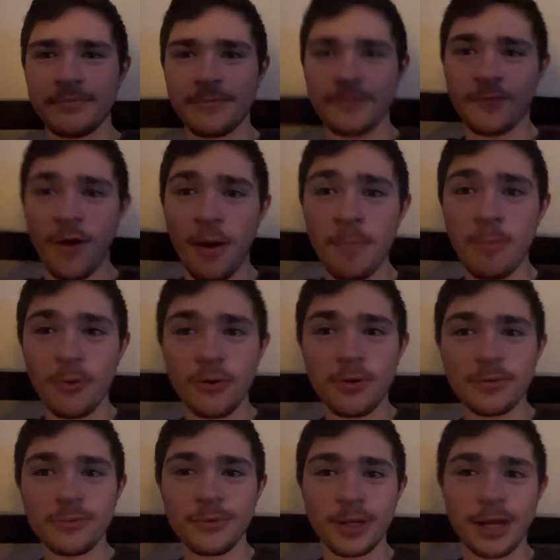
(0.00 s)

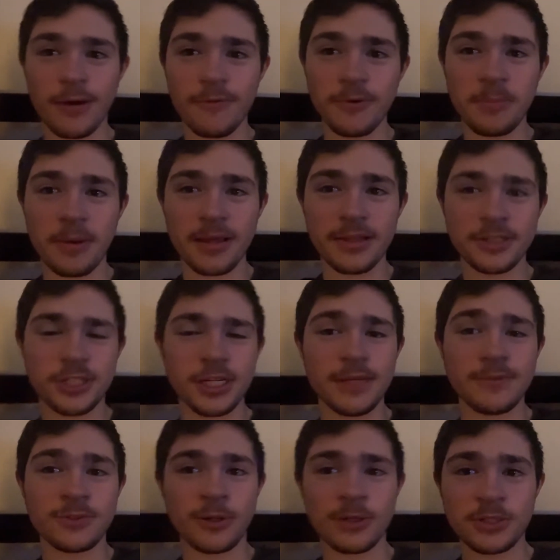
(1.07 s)
Fumble, recovered by the
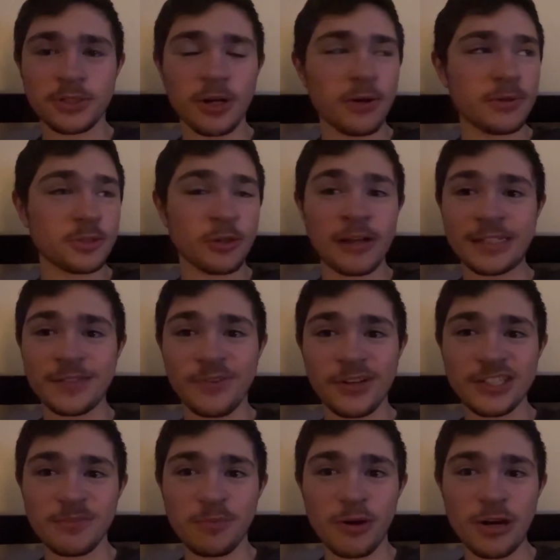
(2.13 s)
Chiefs. Chris Jones, great
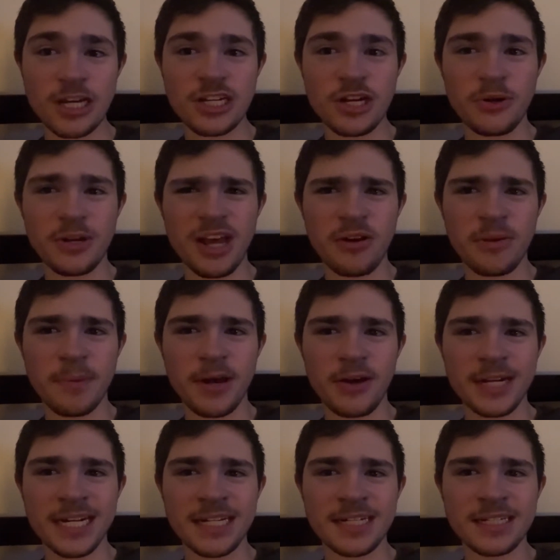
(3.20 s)
defensive play. No doubt
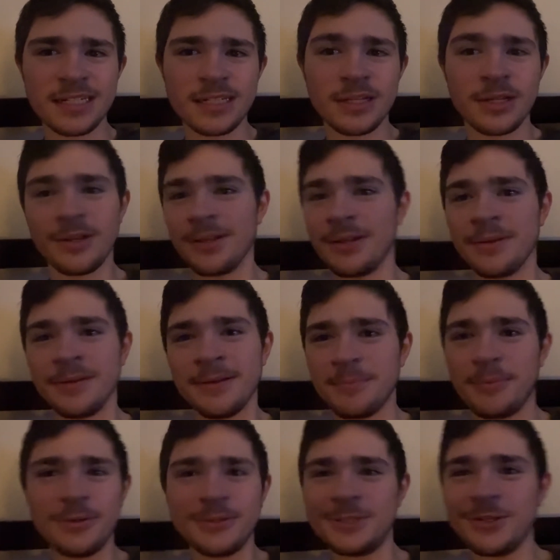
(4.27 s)
about it.
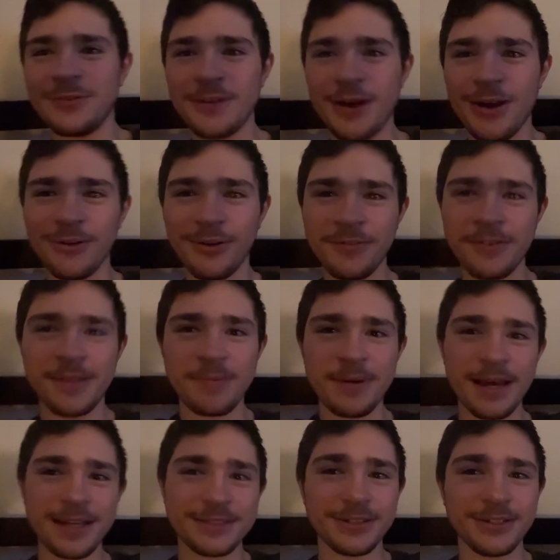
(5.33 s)
Personal foul, roughing the
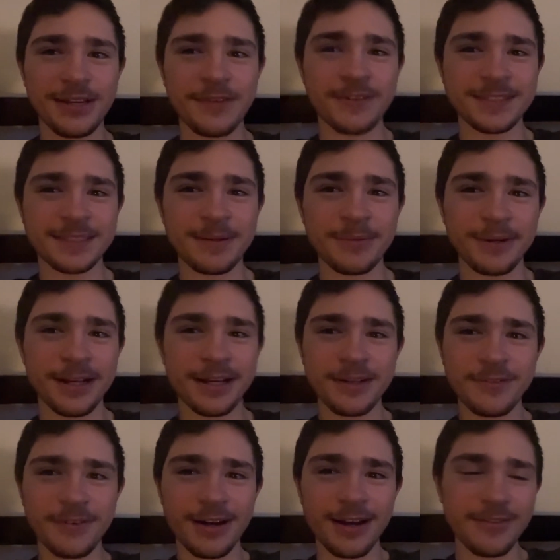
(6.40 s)
passer. Defense number
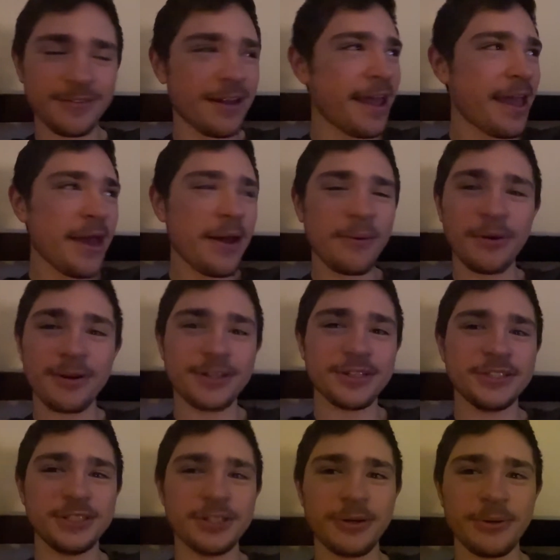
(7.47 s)
95. What a
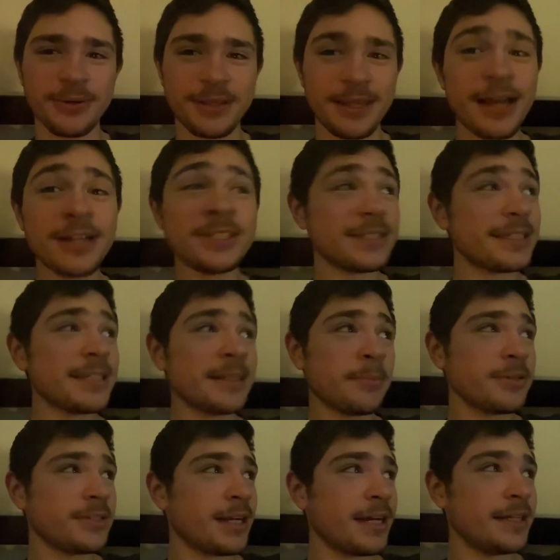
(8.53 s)
joke. They actually said
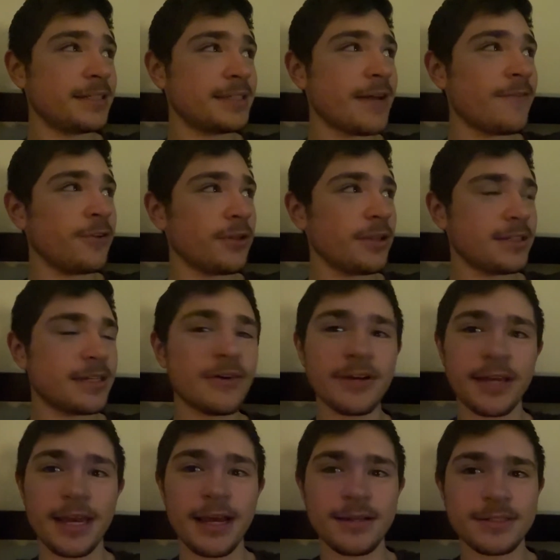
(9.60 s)
numbers 97 on the
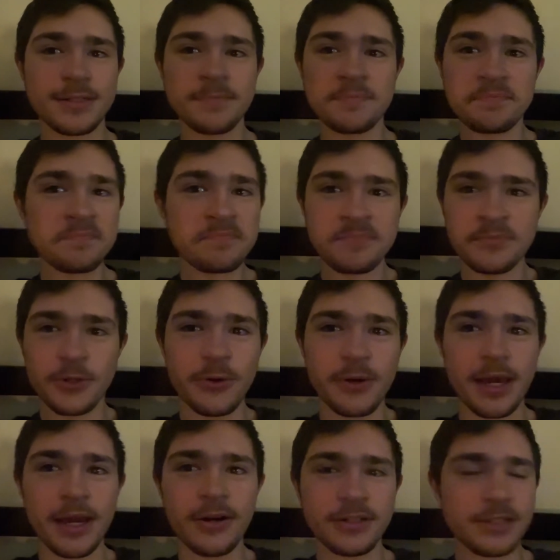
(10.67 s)
telecast. Who
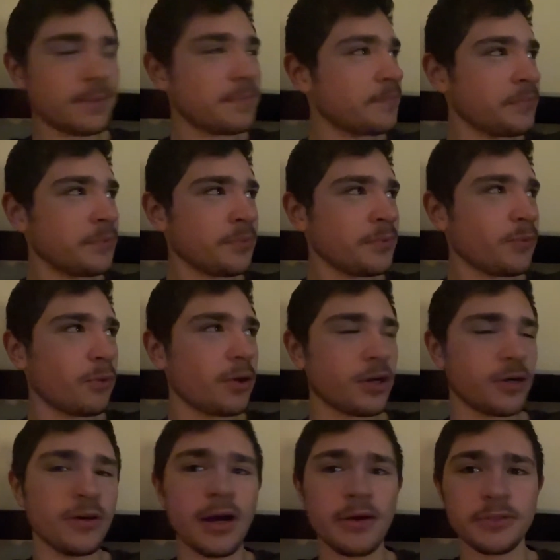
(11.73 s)
cares? What a
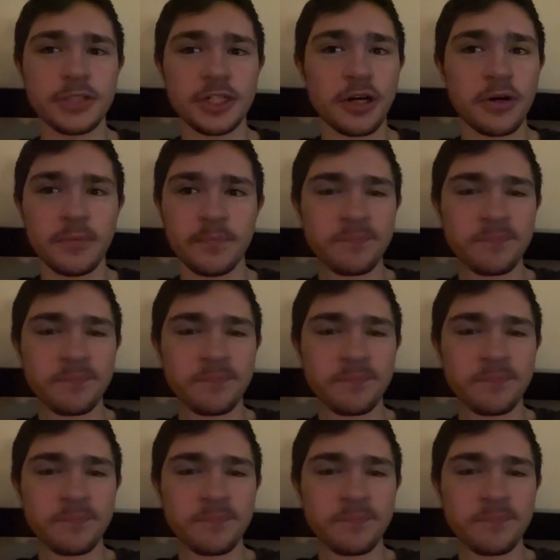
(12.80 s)
clown show.